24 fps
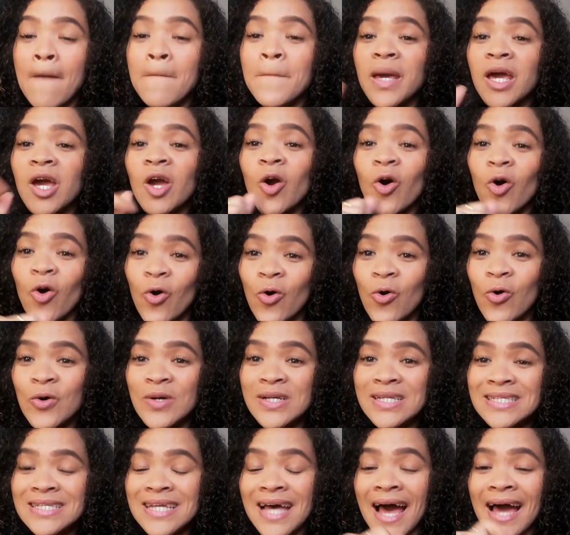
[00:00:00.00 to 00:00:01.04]

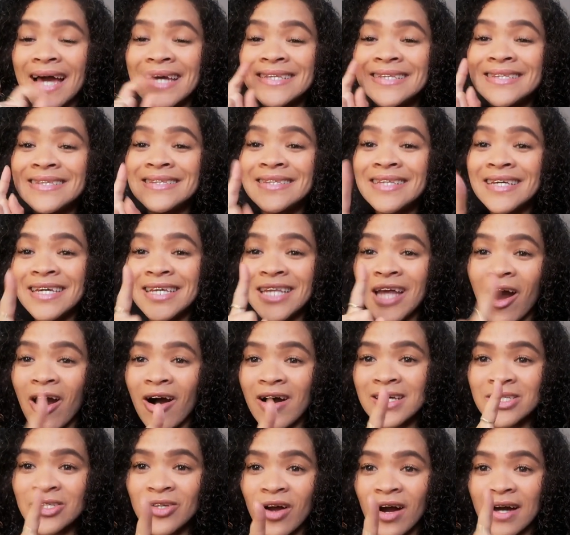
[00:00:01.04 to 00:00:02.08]
Because I did
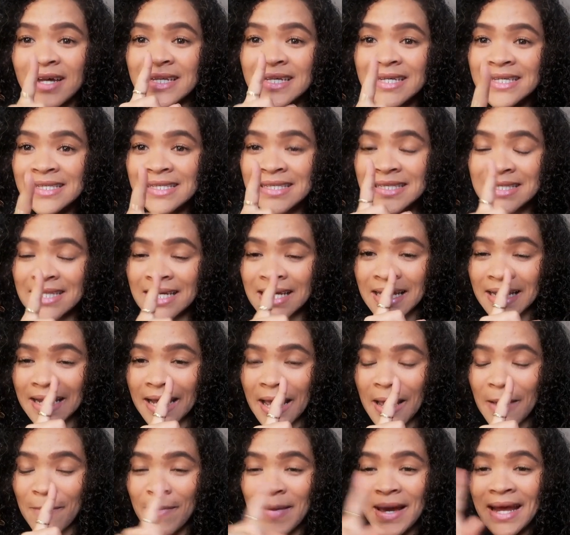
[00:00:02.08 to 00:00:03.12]
ask on
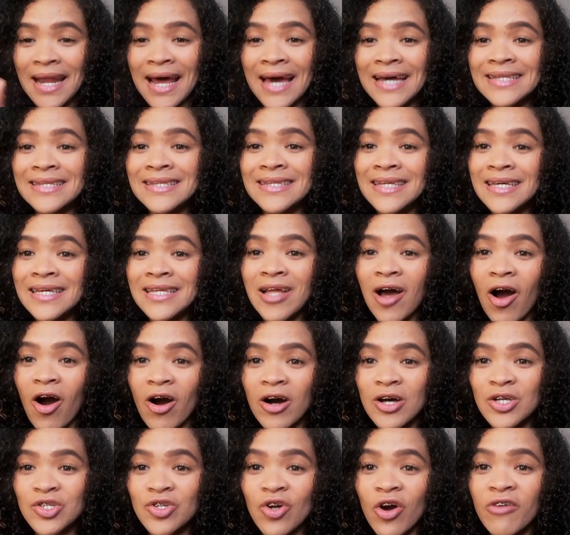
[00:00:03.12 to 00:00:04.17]
Instagram and I did
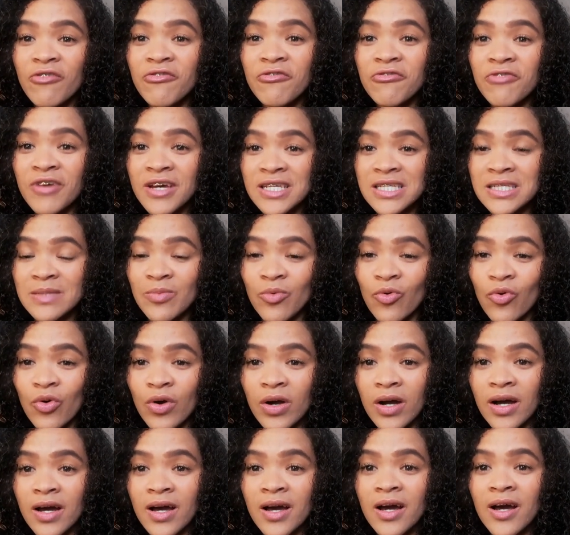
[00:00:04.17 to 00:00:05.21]
ask on
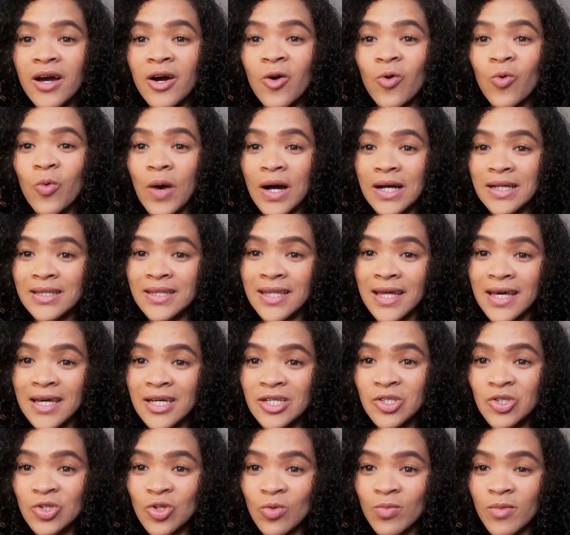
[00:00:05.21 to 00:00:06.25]
Facebook what they
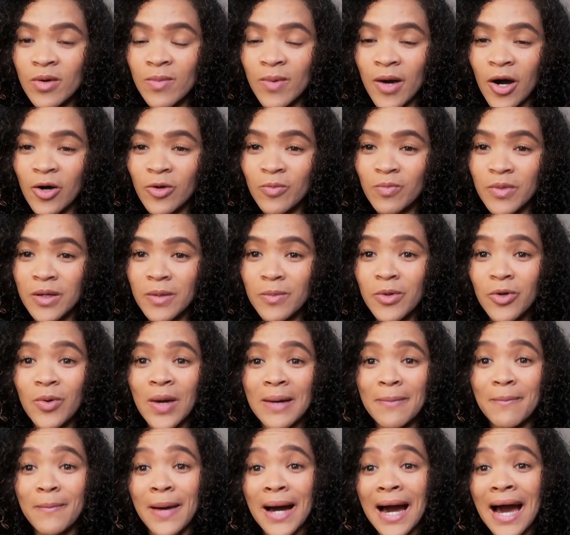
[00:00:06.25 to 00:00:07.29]
assume about me.
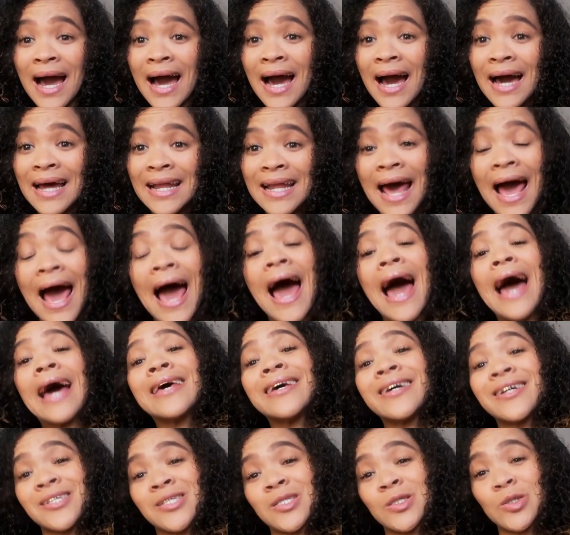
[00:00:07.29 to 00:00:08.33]
But
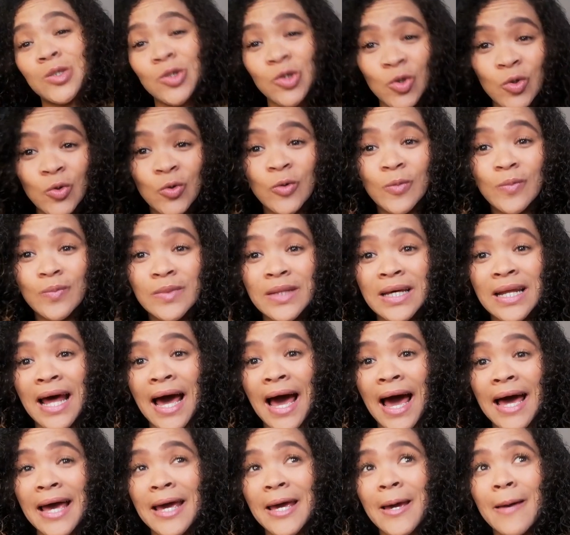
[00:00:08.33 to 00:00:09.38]
I assume that
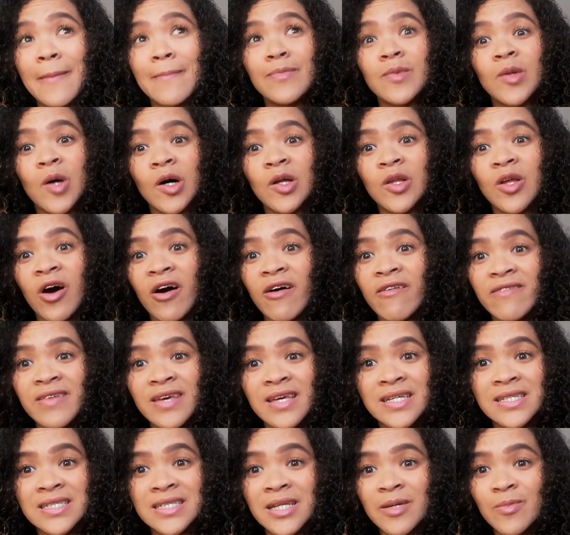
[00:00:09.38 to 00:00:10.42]
I am not
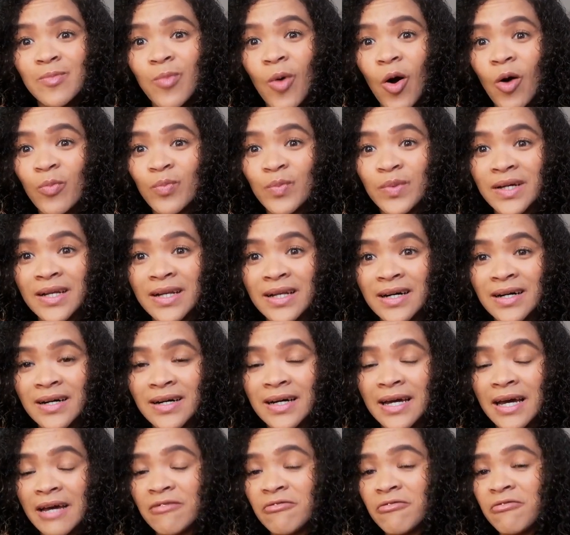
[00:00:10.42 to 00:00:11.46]
obviously
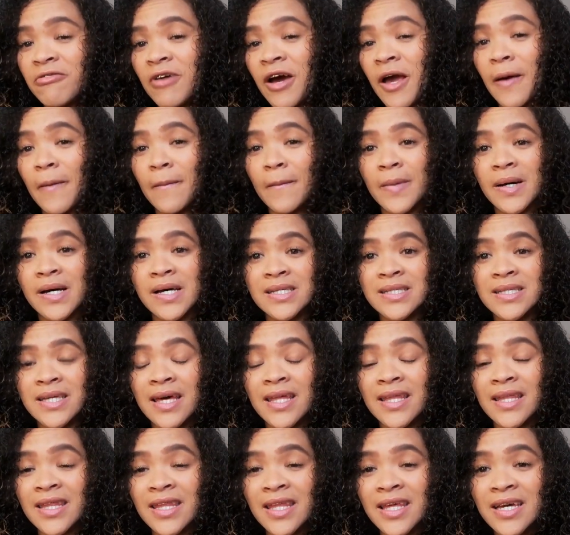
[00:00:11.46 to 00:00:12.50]
popular and famous
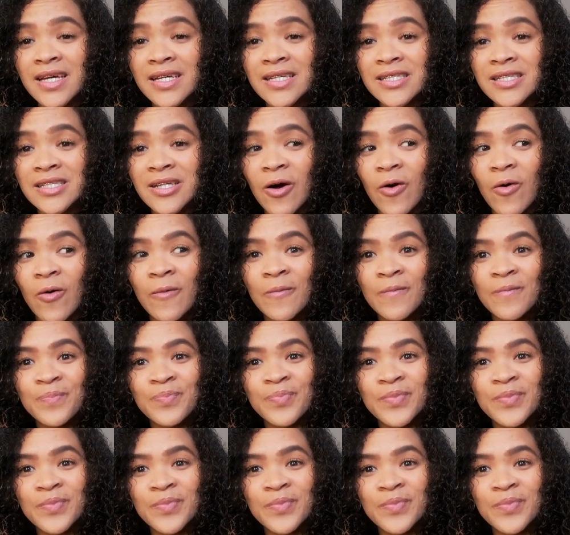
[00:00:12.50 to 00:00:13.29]
and things, so